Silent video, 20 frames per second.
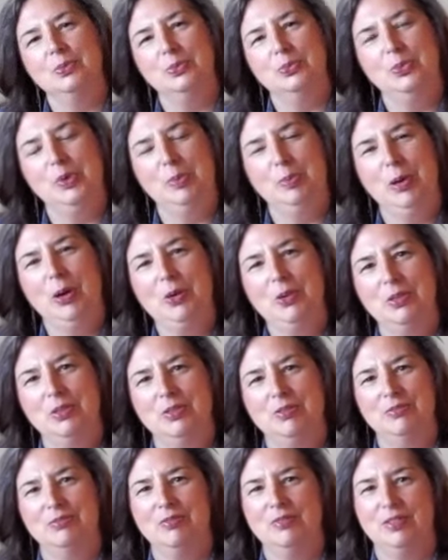We
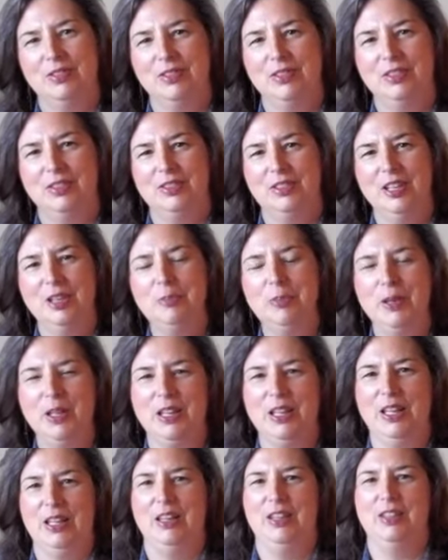both
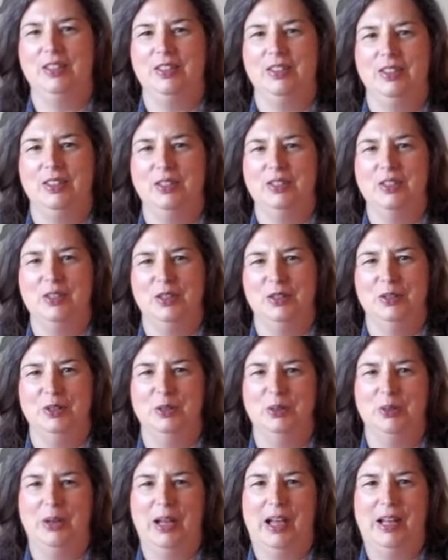typically listen
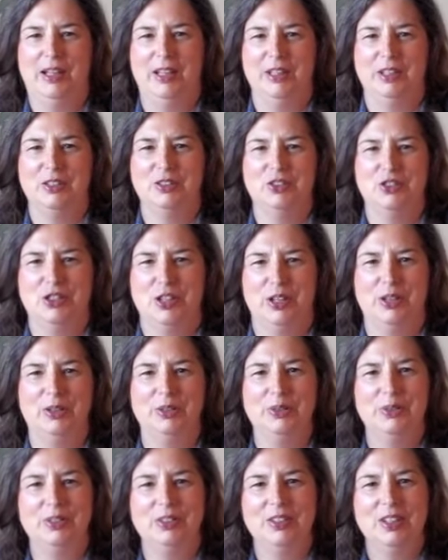to Alex
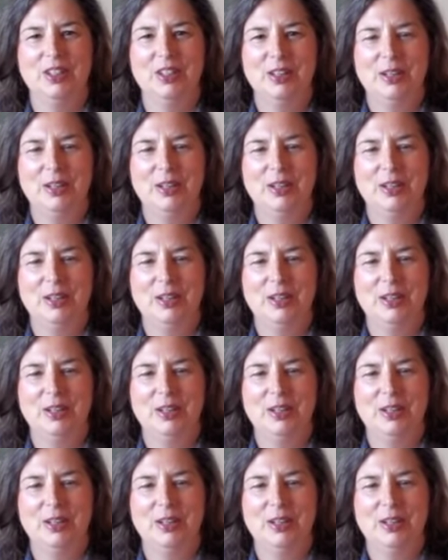Jones,